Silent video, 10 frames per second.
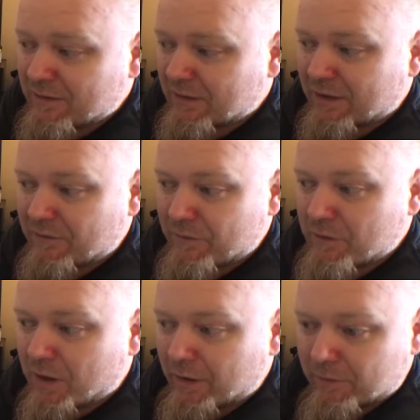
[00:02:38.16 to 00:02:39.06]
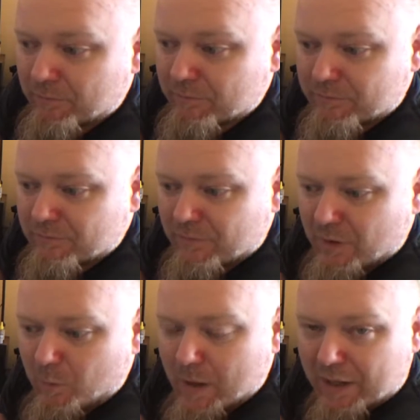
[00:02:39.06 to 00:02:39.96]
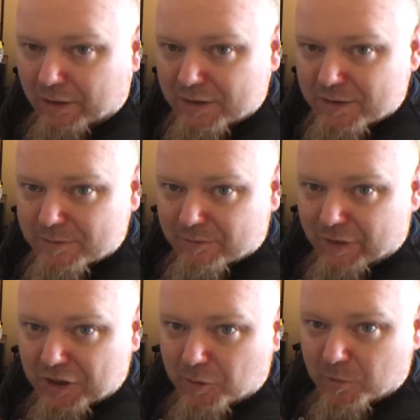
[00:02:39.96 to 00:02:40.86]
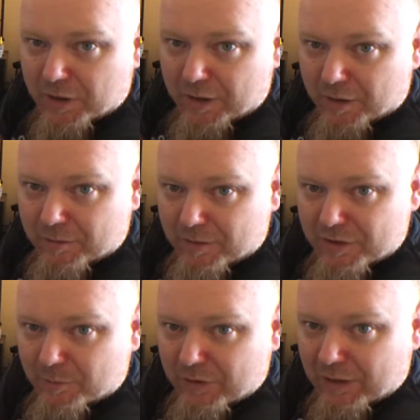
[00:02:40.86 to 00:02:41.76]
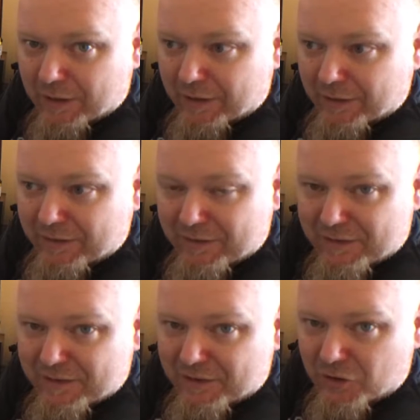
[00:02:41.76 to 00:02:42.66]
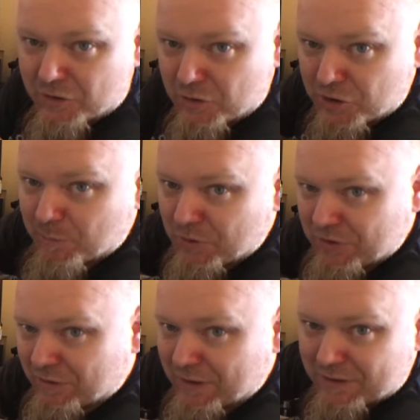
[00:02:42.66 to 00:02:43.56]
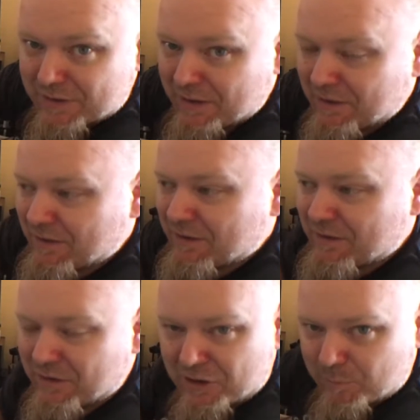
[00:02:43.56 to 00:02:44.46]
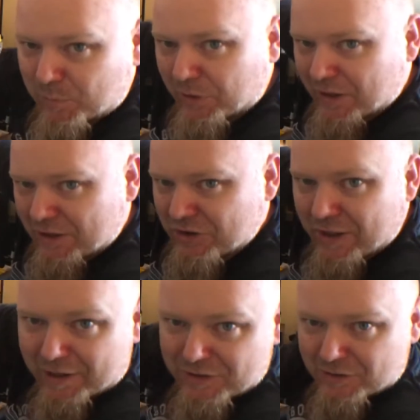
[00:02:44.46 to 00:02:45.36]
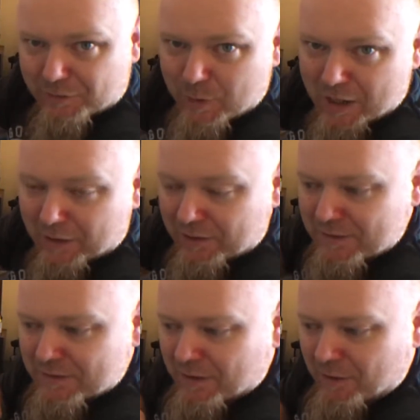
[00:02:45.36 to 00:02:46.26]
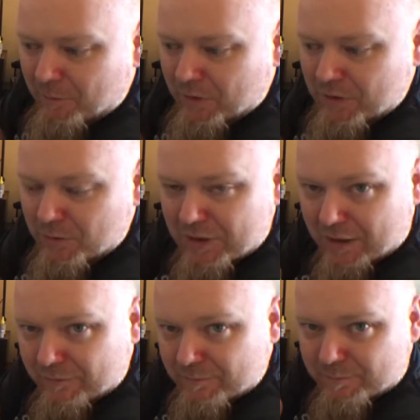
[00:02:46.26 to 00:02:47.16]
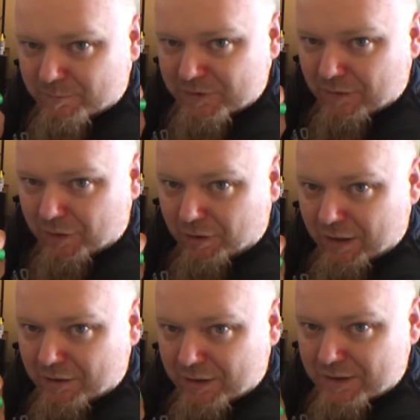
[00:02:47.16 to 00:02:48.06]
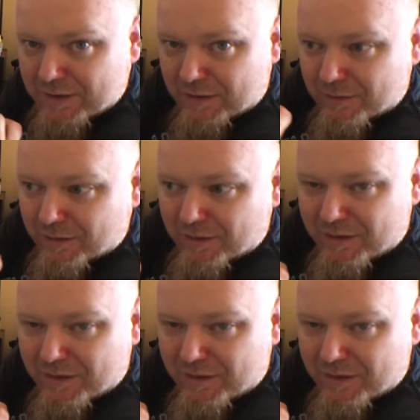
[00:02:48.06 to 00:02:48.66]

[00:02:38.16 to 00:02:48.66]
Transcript: like if you've got a wireless vacuum cleaner or something like that, you know, the dustbuster things that you plug into charge, and the wireless, they'd usually have 7 or 8 of these in